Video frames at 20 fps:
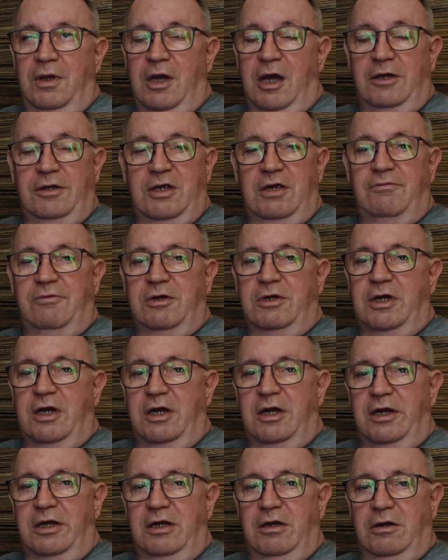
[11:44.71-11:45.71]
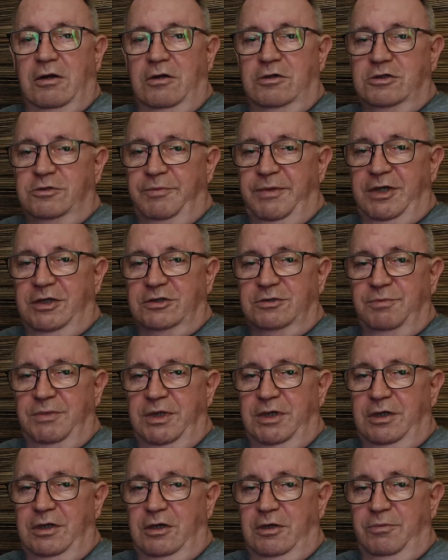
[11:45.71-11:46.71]
I never carried large amounts of
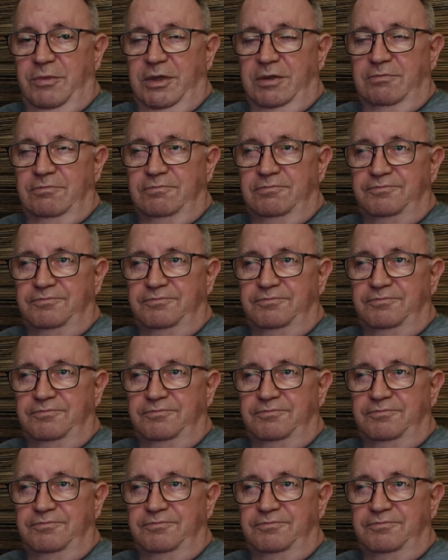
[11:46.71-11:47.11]
money on me.